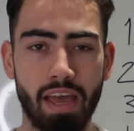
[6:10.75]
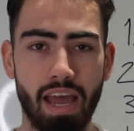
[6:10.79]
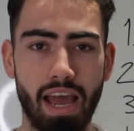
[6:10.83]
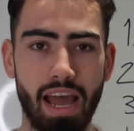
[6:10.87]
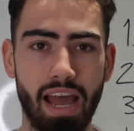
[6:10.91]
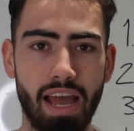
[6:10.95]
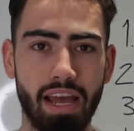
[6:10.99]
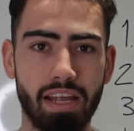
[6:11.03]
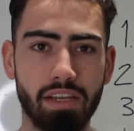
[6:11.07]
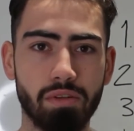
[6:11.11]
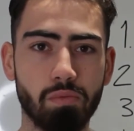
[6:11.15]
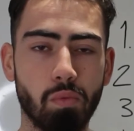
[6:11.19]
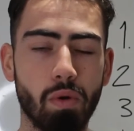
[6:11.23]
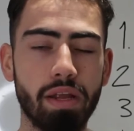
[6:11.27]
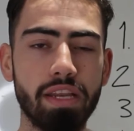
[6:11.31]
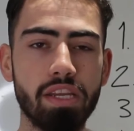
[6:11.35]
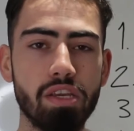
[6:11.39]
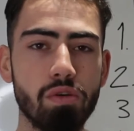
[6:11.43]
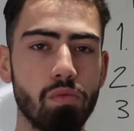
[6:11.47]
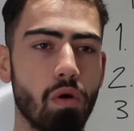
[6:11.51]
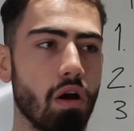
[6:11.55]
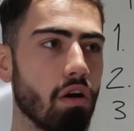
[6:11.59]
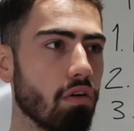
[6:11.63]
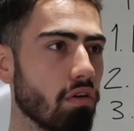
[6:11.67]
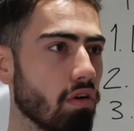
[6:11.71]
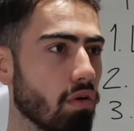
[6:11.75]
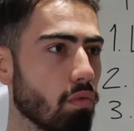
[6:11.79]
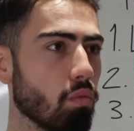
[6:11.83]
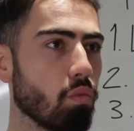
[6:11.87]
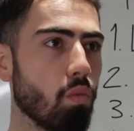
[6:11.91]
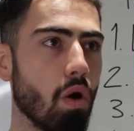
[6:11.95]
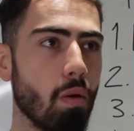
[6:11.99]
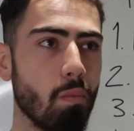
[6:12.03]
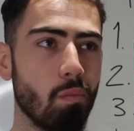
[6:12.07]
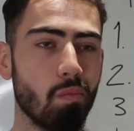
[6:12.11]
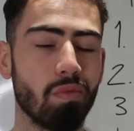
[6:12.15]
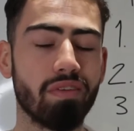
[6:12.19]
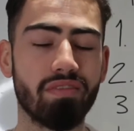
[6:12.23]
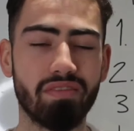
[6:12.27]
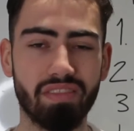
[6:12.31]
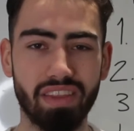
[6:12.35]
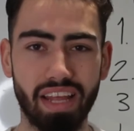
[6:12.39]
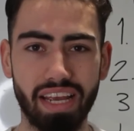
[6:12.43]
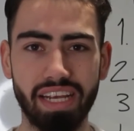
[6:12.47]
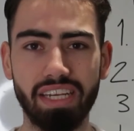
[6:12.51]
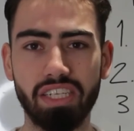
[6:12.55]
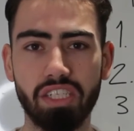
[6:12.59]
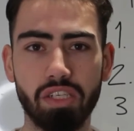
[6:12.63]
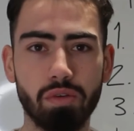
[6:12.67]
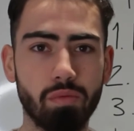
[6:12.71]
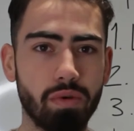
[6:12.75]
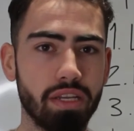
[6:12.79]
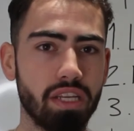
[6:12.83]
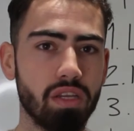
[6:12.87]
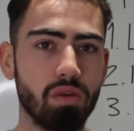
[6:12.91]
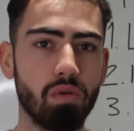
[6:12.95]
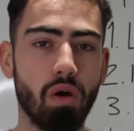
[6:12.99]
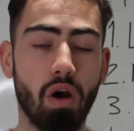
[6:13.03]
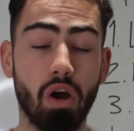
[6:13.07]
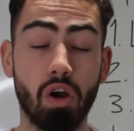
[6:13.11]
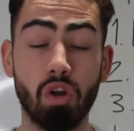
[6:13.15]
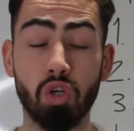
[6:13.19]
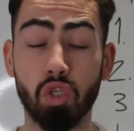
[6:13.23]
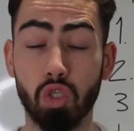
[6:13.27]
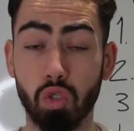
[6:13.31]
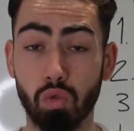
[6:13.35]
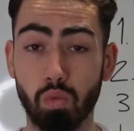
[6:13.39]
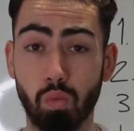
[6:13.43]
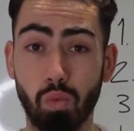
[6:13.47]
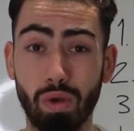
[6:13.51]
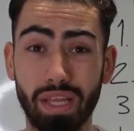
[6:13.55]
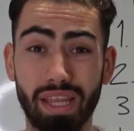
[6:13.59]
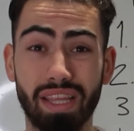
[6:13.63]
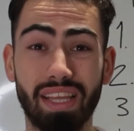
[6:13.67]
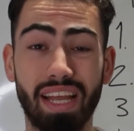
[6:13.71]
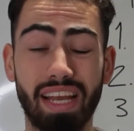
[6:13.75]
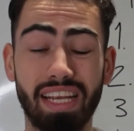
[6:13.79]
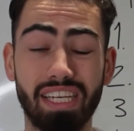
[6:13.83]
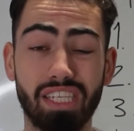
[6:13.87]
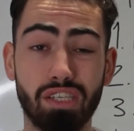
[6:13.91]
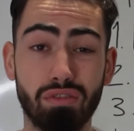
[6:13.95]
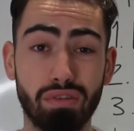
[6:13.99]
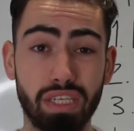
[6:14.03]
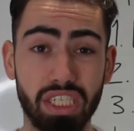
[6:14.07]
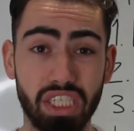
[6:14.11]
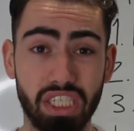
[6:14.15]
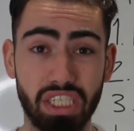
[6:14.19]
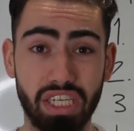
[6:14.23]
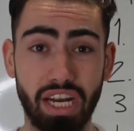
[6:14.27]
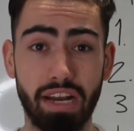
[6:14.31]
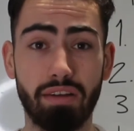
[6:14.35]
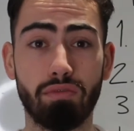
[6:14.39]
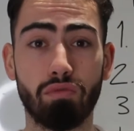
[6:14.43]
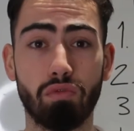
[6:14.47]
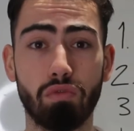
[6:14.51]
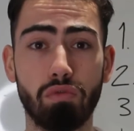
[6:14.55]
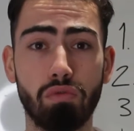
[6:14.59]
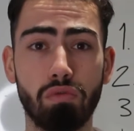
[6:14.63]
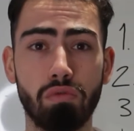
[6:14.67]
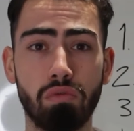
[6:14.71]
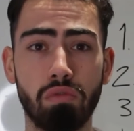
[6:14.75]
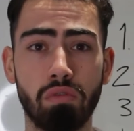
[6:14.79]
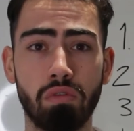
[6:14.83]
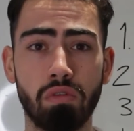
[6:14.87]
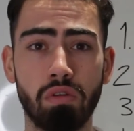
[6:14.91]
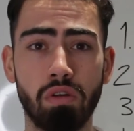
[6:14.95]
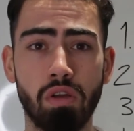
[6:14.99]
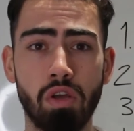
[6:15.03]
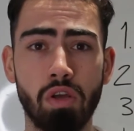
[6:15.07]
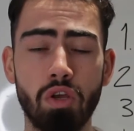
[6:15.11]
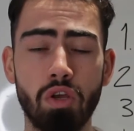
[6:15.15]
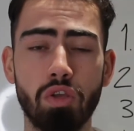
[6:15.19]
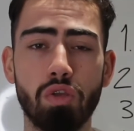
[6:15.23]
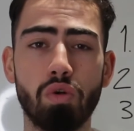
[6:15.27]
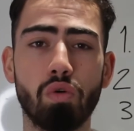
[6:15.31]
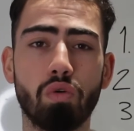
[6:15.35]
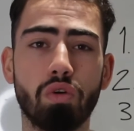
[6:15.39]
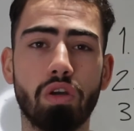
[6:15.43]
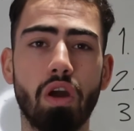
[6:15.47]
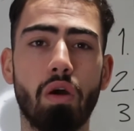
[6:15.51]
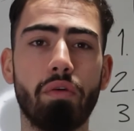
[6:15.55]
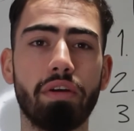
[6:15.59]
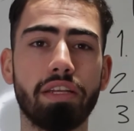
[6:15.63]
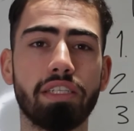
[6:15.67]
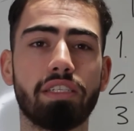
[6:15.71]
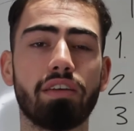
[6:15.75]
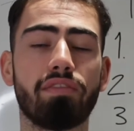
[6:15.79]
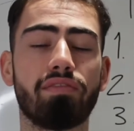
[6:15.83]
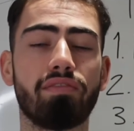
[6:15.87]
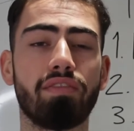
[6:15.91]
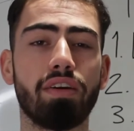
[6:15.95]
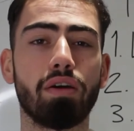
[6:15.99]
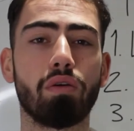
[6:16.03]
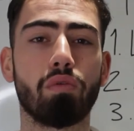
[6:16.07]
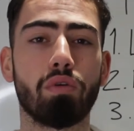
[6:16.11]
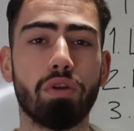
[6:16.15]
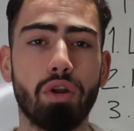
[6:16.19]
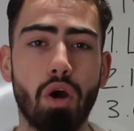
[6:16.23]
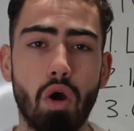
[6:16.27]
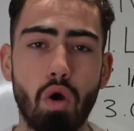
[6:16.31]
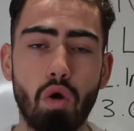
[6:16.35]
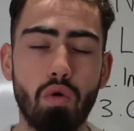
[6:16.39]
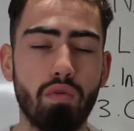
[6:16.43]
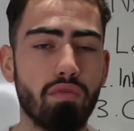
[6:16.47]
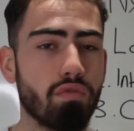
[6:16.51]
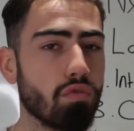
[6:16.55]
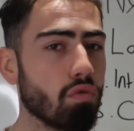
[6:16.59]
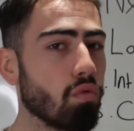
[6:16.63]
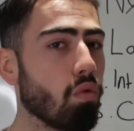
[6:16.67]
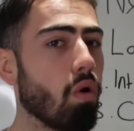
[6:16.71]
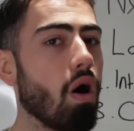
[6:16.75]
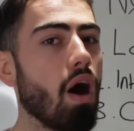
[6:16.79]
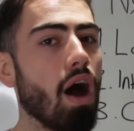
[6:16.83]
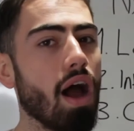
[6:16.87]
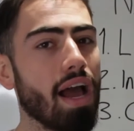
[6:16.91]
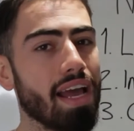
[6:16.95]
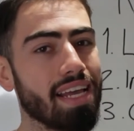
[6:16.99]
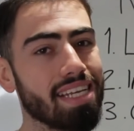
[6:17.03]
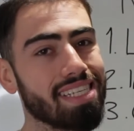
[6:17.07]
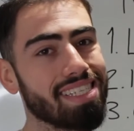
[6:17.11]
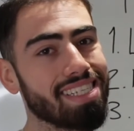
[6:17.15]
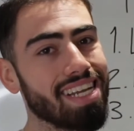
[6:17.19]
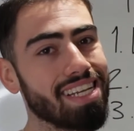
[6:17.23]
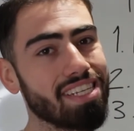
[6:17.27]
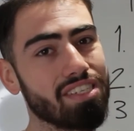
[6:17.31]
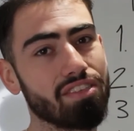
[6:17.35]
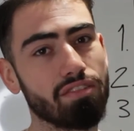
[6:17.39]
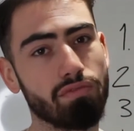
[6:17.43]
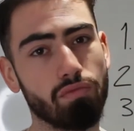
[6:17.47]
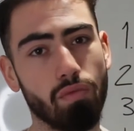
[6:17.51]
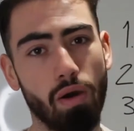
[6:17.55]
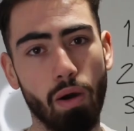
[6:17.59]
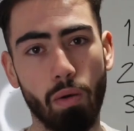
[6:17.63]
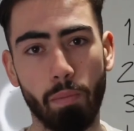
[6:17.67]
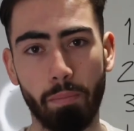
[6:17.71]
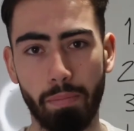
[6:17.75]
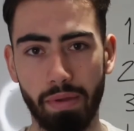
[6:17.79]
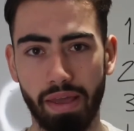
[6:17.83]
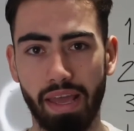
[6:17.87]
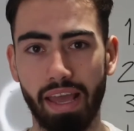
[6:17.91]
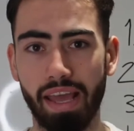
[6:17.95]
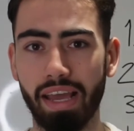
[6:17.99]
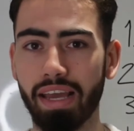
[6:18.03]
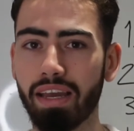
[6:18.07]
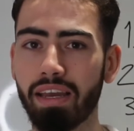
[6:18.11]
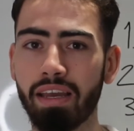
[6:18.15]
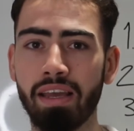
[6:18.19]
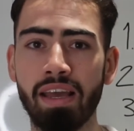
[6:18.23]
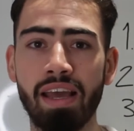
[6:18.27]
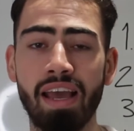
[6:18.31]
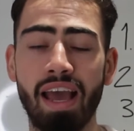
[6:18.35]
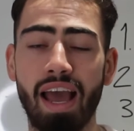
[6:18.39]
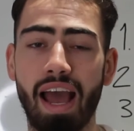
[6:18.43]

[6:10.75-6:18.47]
And when you are at one with nature, when you are just with nature in general, you're going to feel an overall higher sense of well-being.